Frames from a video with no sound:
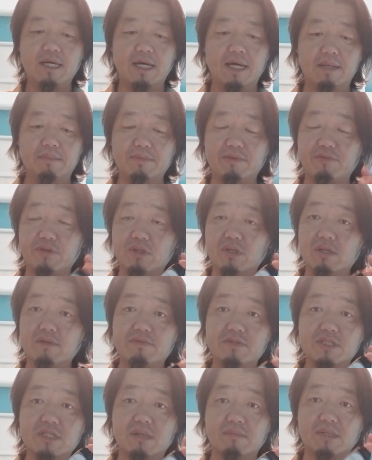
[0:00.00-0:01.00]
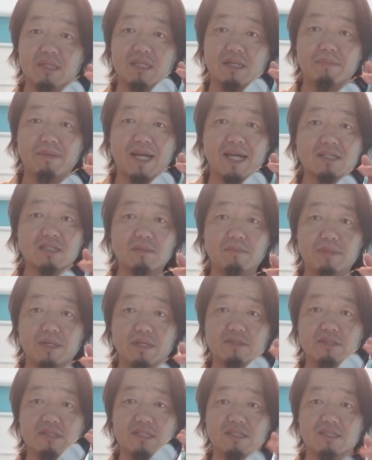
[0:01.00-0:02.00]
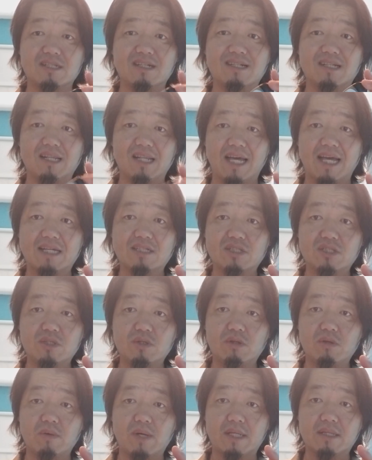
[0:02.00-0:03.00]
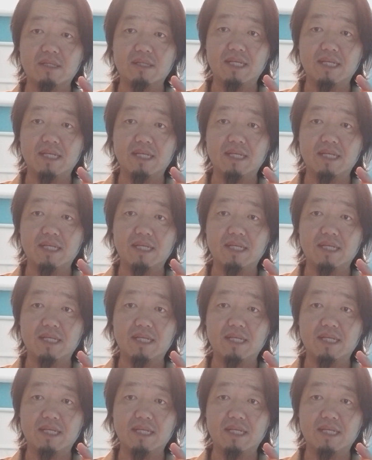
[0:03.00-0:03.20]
um, if you're looking for something that packs a punch, that's going to last you throughout the